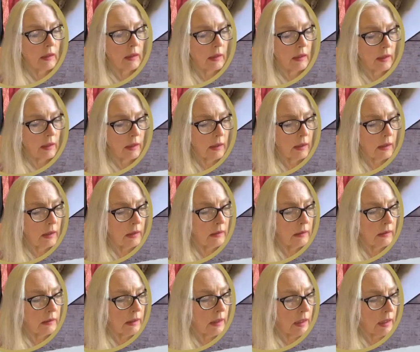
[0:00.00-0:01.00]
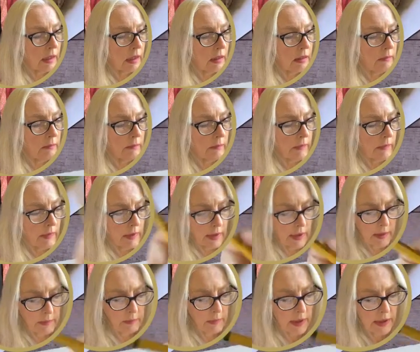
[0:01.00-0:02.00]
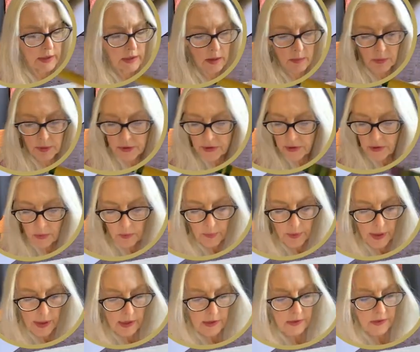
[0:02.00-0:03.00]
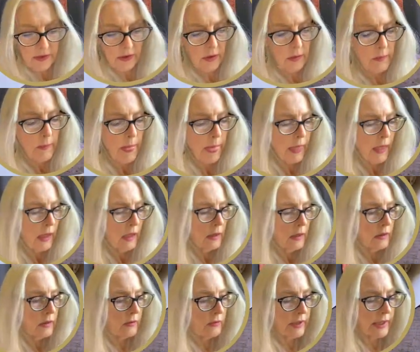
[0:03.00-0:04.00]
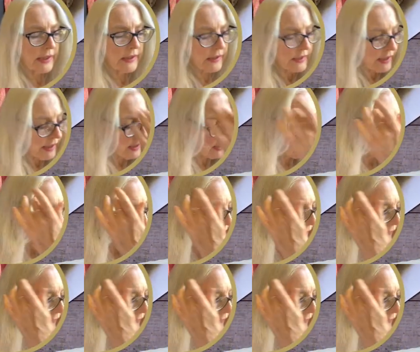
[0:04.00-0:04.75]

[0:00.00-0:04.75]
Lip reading: and my number 2 pencil. The reason I have